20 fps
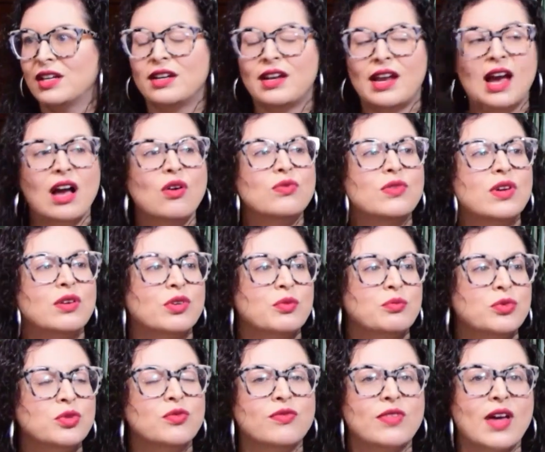Now they
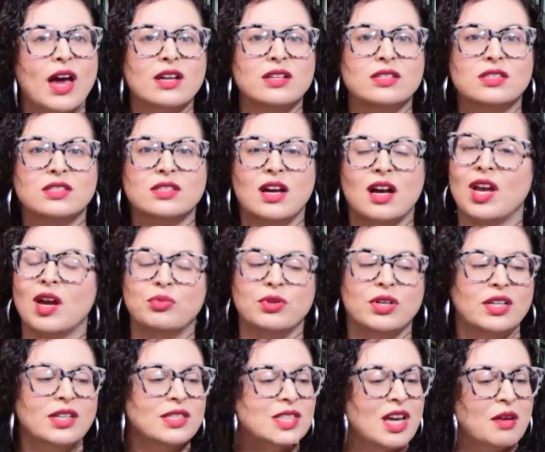remove that. You can't
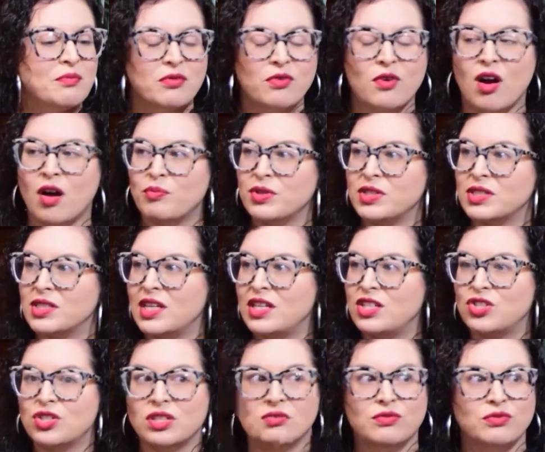put any type of
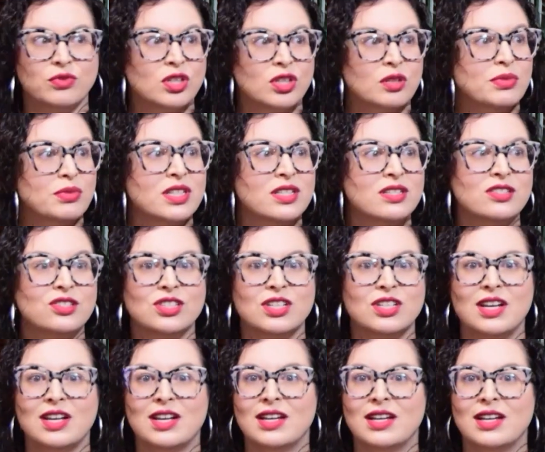compensation
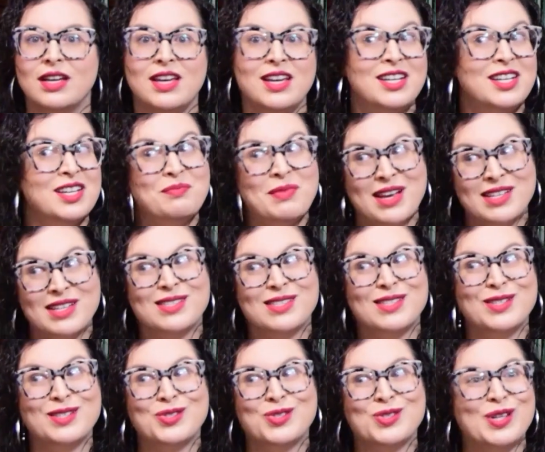verbiage, hidden
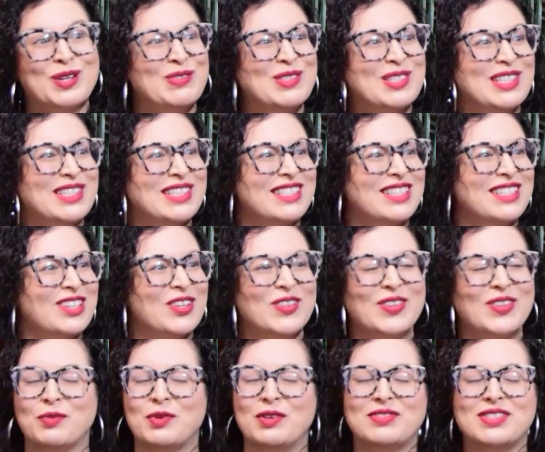message. I've seen,
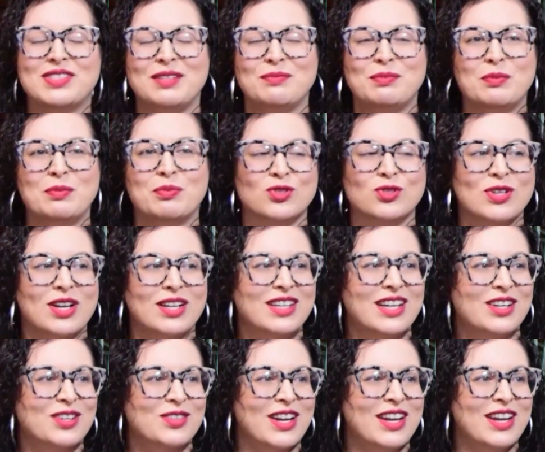we've seen people try
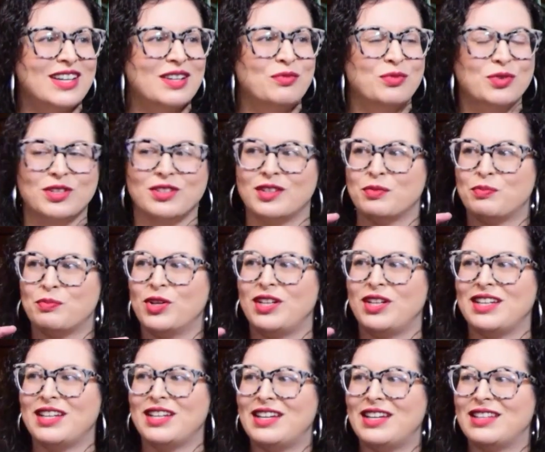to get creative where they're
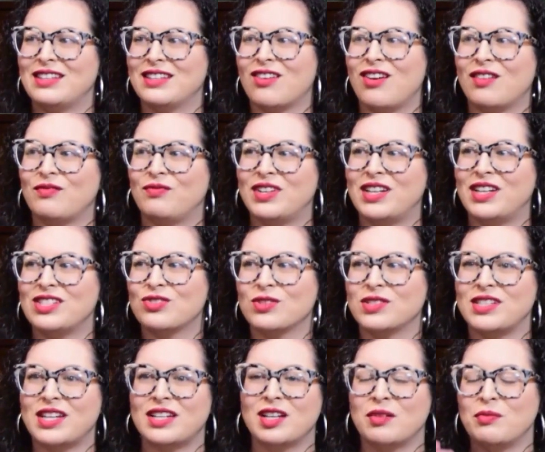putting it in the
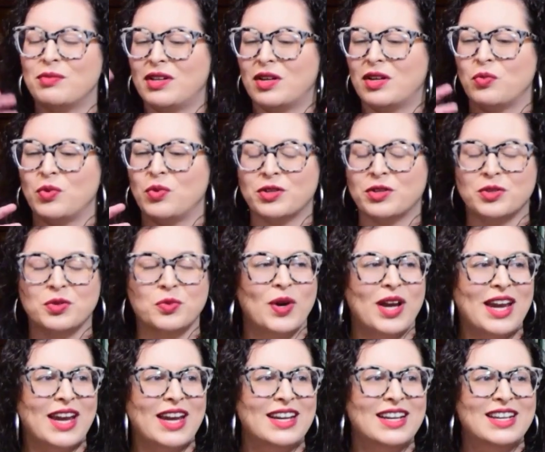confidential addendum in a weird
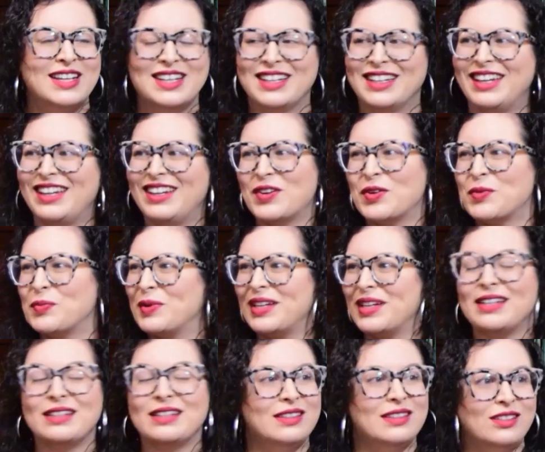way,
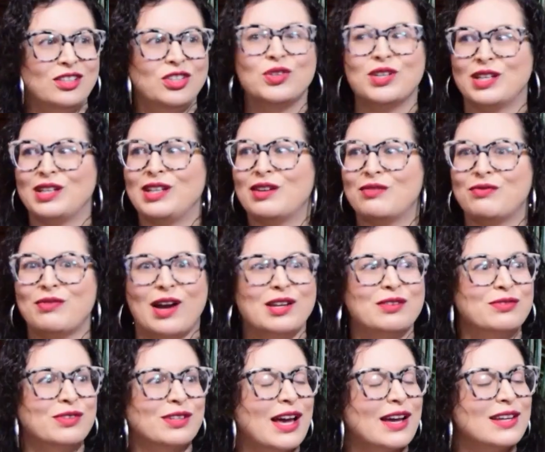but you can get
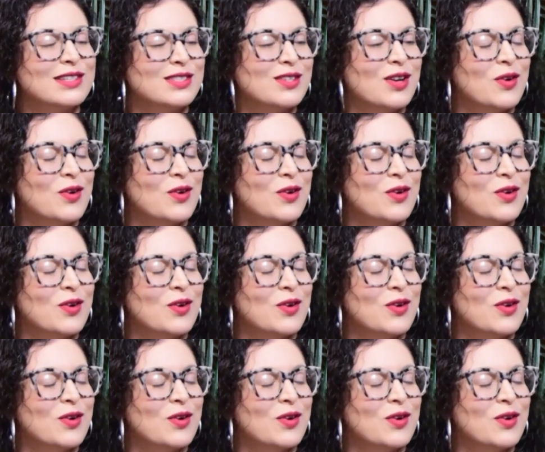fined for that.